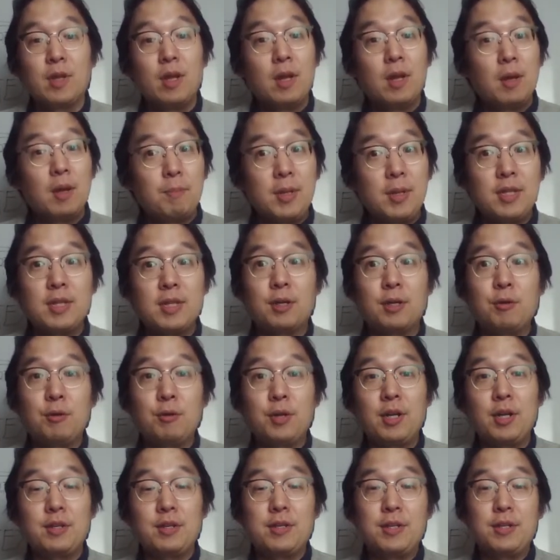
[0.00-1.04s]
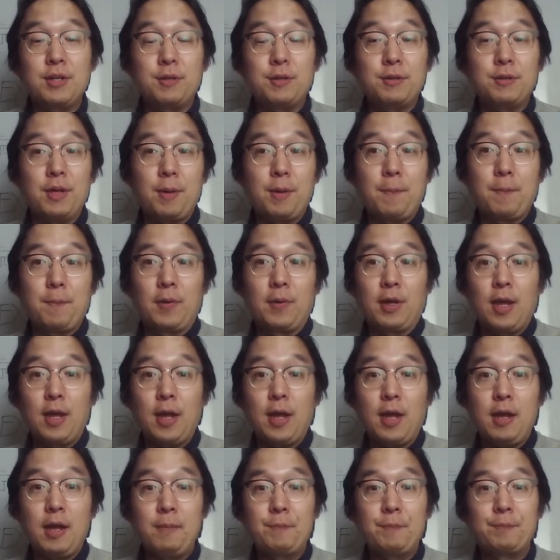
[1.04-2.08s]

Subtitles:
Pythagorean theorem, okay?